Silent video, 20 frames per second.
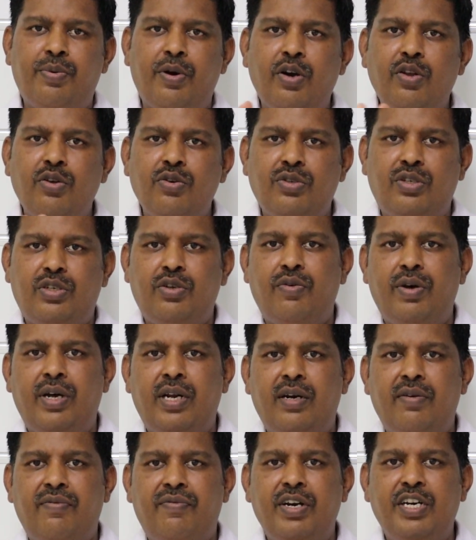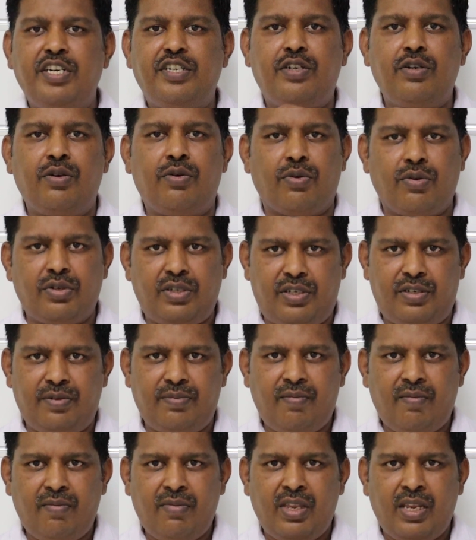produce your finished
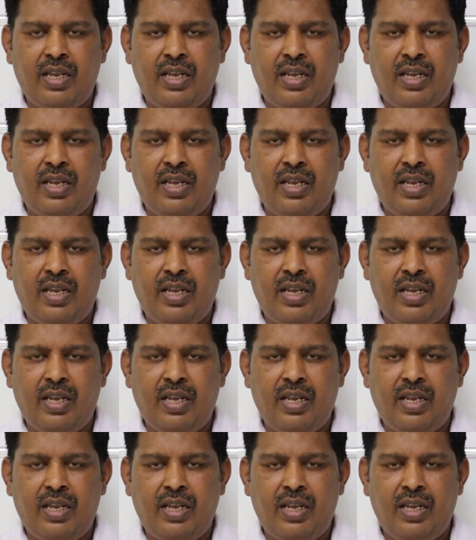goods.